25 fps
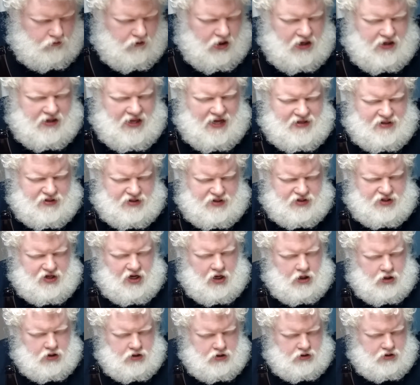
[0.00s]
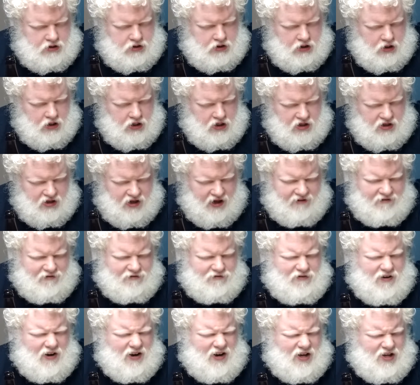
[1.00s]
That sucks. That
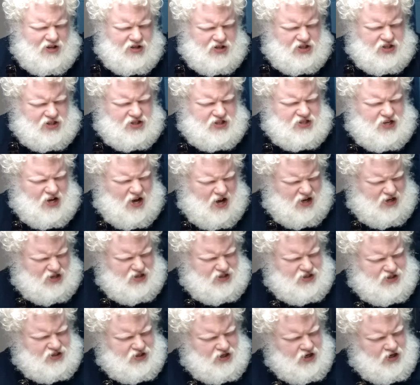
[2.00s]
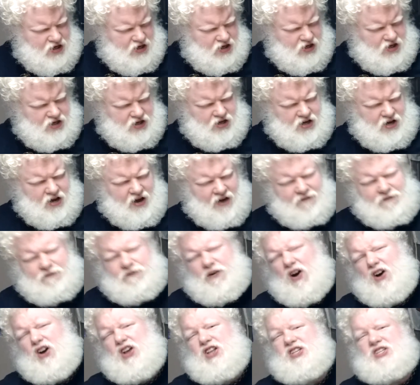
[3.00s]
fucking sucks. It
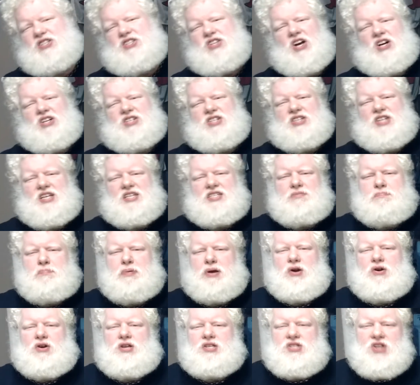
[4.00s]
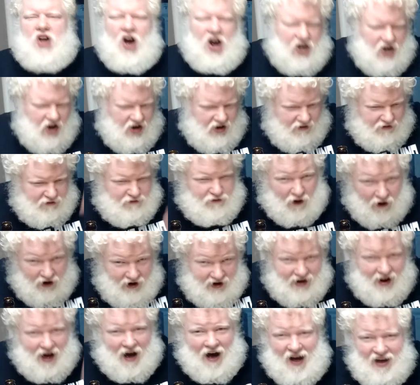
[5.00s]
fucking sucks that this beer is not on a
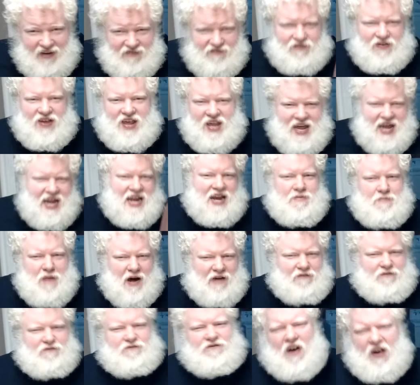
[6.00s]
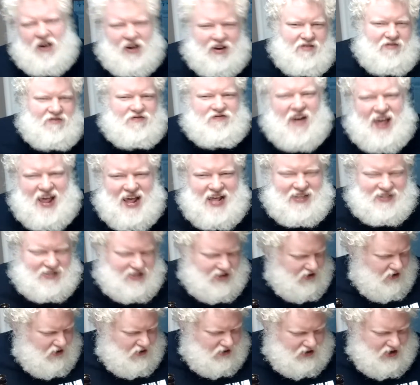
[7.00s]
fucking IV in my fucking veins
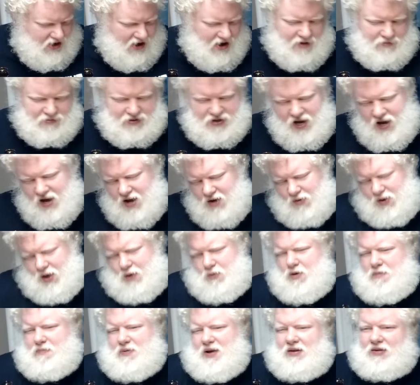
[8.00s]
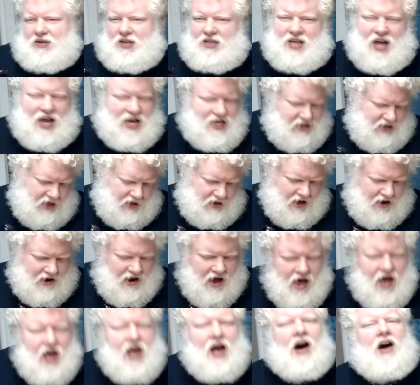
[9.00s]
at all times. Well, I wouldn't be able to taste it then.
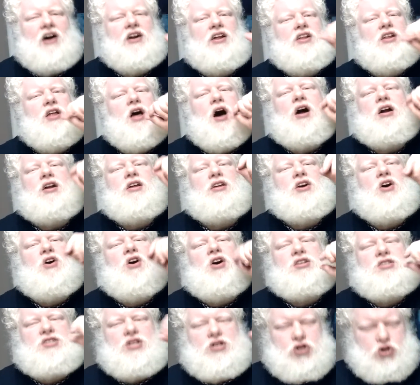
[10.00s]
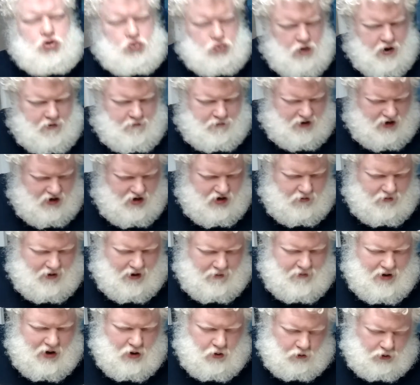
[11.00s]
On a constant drip into my
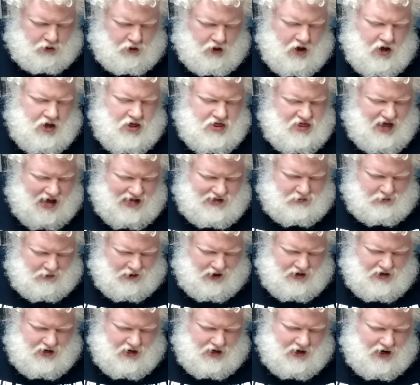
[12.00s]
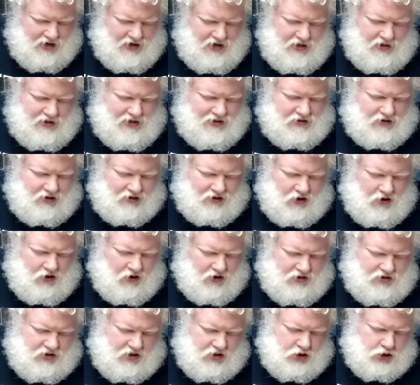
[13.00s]
mouth. That's what I need. I need this on
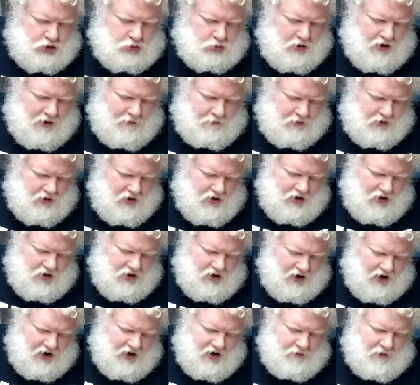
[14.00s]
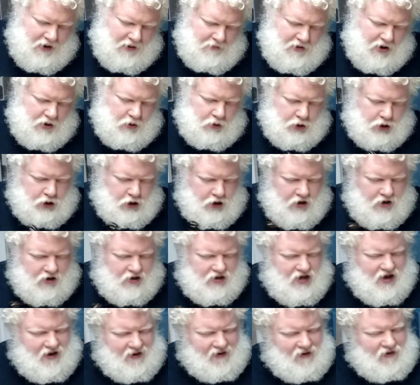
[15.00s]
constant drip into my mouth.
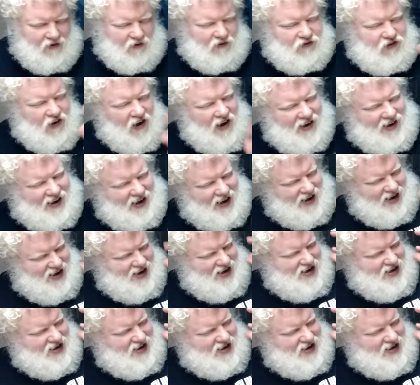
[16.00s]
This is fucking